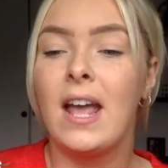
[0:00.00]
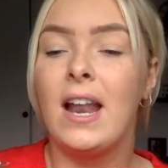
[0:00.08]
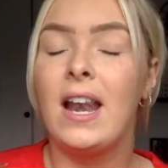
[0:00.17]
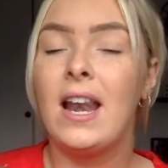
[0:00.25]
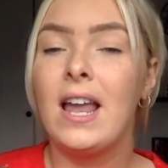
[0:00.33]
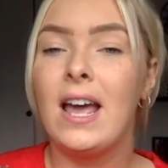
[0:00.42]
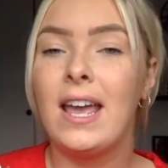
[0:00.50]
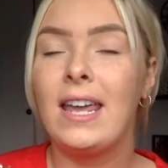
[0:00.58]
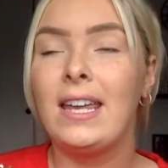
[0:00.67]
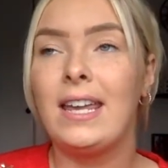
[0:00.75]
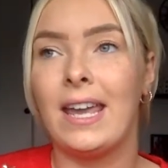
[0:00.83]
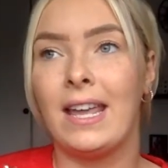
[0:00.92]

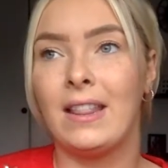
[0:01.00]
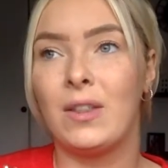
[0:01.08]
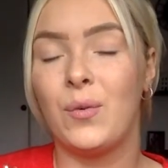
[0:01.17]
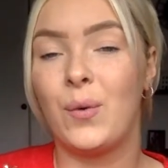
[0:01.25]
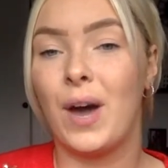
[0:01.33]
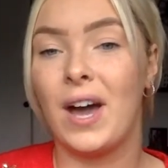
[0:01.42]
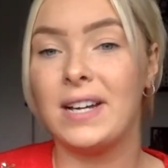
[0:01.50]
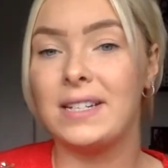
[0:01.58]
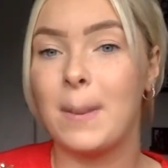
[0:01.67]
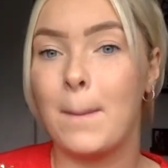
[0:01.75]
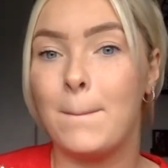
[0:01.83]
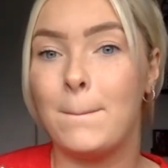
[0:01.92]
Like in the word
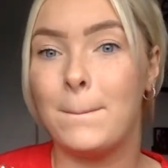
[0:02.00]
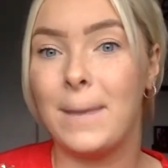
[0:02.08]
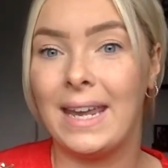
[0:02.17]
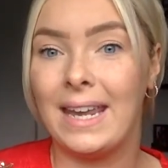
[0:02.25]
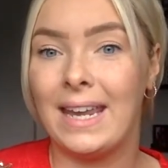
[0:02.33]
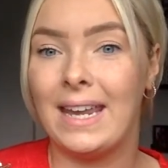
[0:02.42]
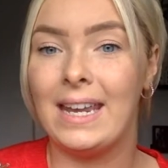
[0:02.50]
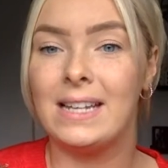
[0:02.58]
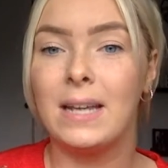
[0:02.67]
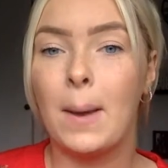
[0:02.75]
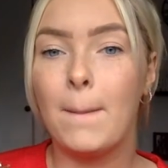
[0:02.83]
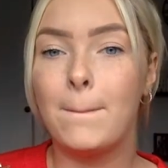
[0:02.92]

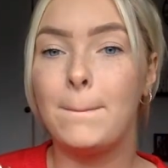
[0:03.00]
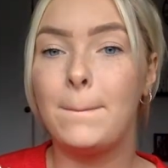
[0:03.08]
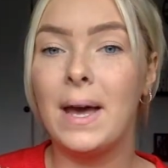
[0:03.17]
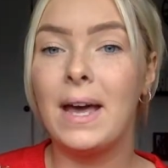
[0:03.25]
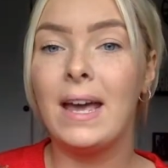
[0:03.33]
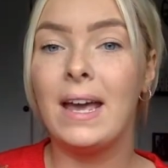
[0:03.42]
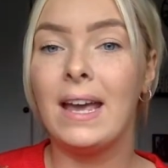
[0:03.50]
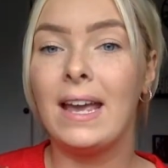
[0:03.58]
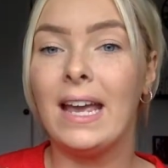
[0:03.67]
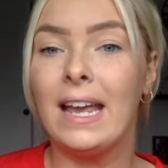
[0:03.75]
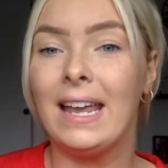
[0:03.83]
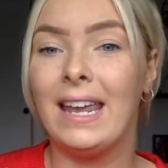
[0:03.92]
bead.
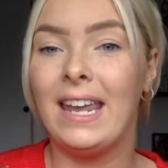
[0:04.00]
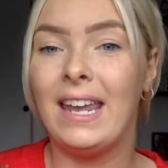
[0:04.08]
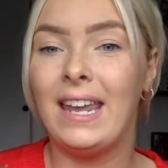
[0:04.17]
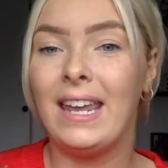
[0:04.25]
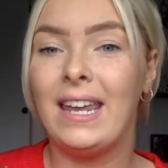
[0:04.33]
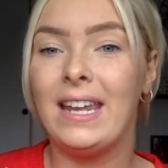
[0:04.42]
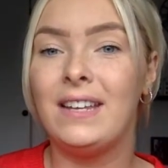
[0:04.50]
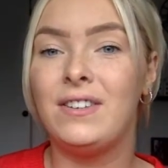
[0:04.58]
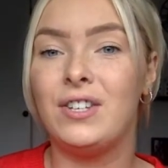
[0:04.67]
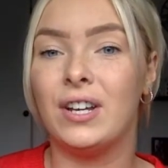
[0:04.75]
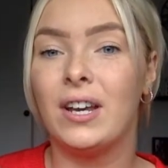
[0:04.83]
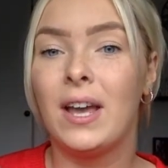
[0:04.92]

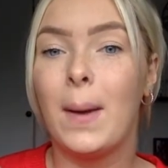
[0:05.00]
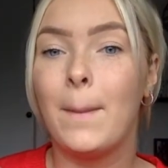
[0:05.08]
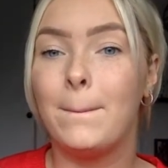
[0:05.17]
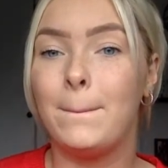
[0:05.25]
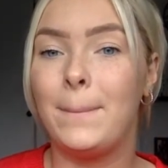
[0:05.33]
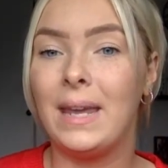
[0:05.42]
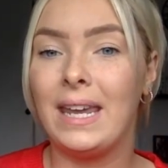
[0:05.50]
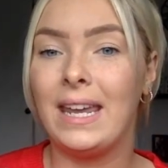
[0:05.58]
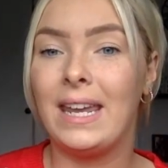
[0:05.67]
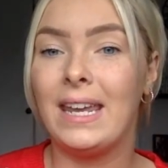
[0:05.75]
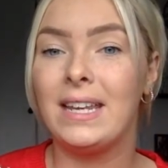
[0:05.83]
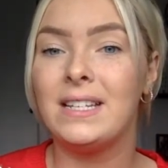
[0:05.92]
B-E-D.
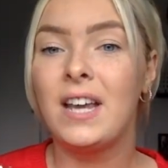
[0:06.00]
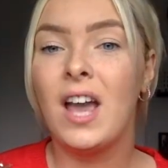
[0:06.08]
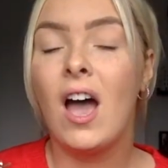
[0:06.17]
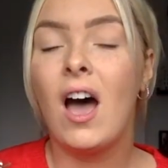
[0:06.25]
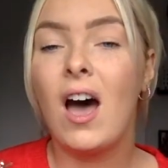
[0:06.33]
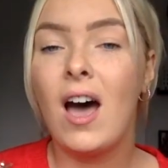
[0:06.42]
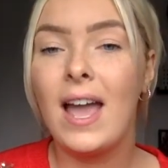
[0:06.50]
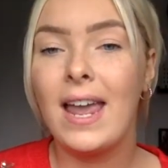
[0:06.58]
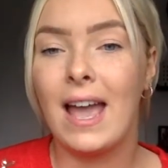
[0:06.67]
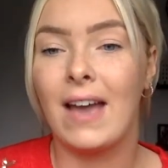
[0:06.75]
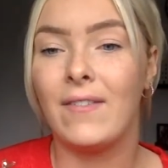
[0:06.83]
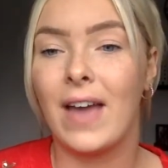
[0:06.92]
Bead. I
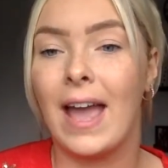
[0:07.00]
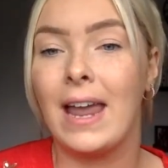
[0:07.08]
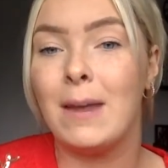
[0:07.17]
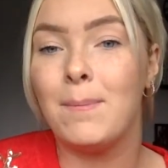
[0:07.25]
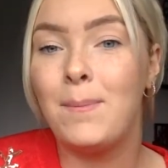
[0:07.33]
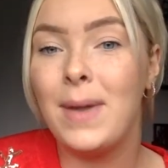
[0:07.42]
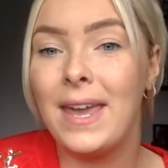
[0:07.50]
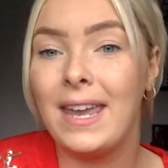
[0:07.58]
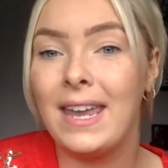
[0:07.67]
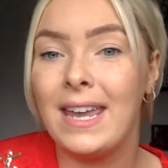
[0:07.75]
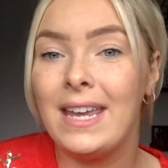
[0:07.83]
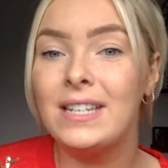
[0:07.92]
have a
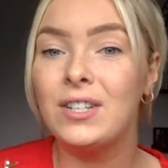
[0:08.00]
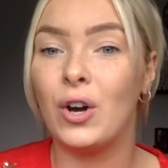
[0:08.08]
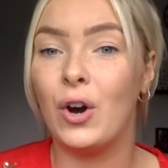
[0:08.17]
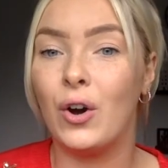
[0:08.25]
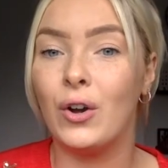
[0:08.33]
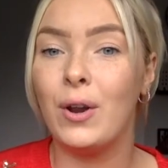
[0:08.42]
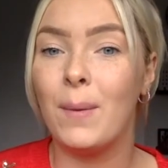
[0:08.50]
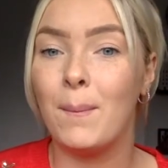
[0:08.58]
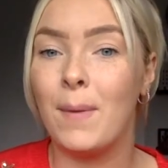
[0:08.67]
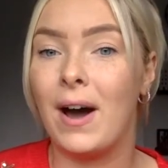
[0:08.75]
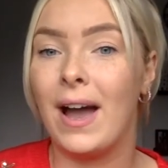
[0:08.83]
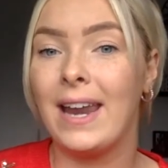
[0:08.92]
bead on
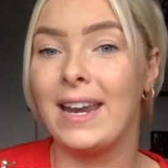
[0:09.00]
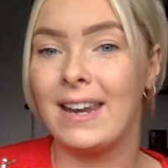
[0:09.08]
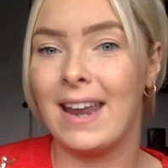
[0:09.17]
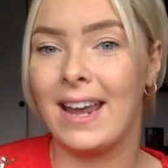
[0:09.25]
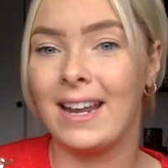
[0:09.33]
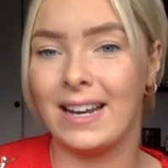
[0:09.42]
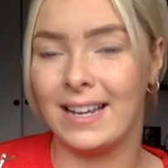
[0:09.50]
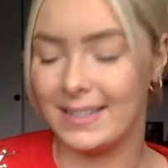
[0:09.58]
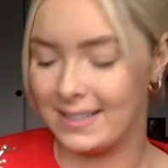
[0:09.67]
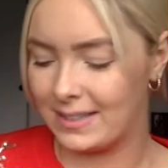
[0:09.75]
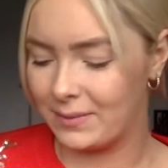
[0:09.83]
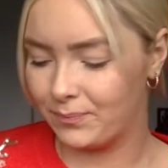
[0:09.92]
my
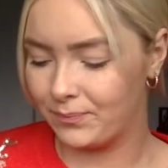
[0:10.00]
necklace.